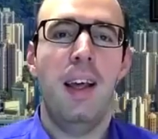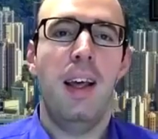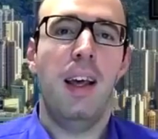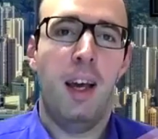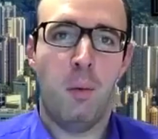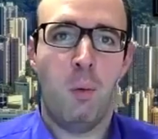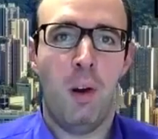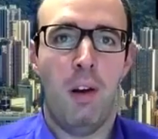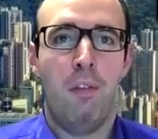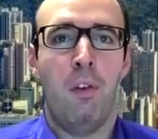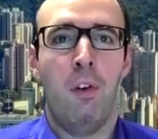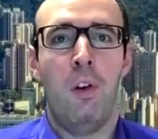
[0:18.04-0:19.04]
And
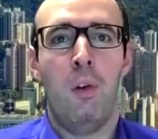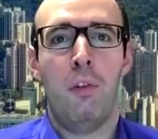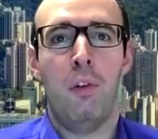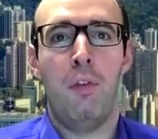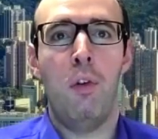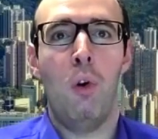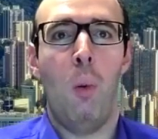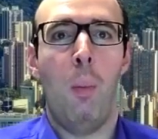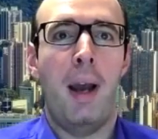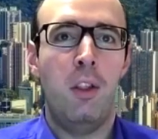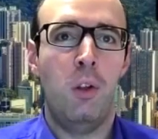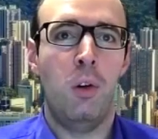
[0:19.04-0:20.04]
well, for those of you who
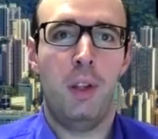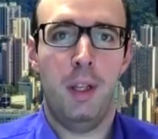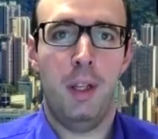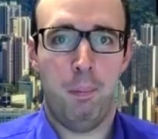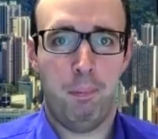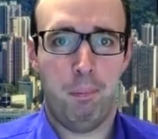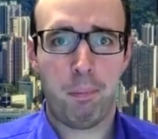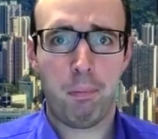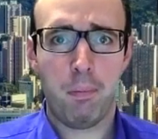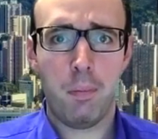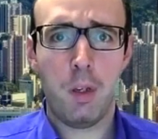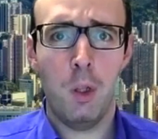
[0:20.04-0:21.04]
might not
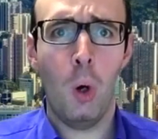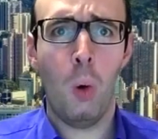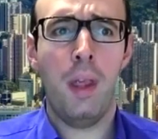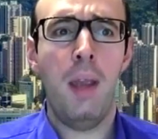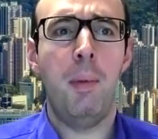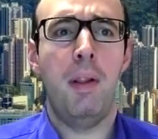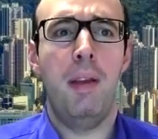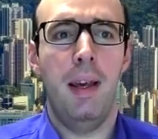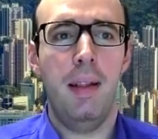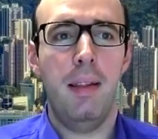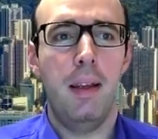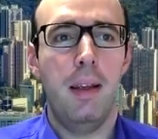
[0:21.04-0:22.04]
know David
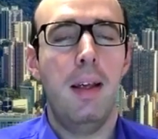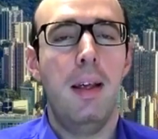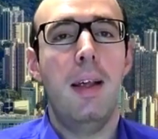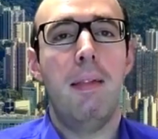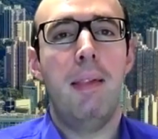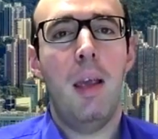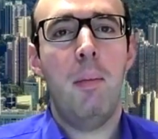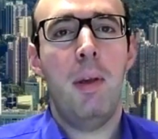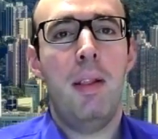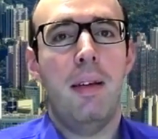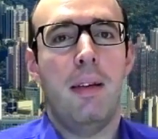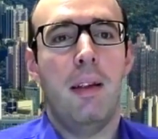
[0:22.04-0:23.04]
yet,
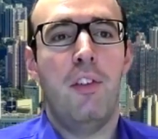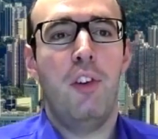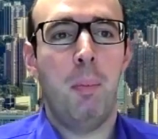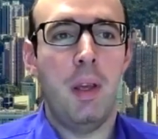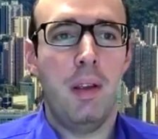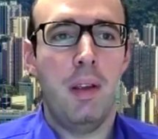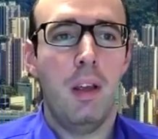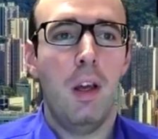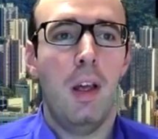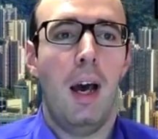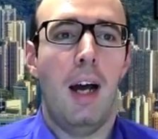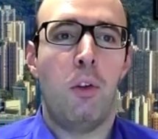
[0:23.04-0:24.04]
David is a GP
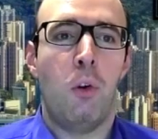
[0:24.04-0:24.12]
at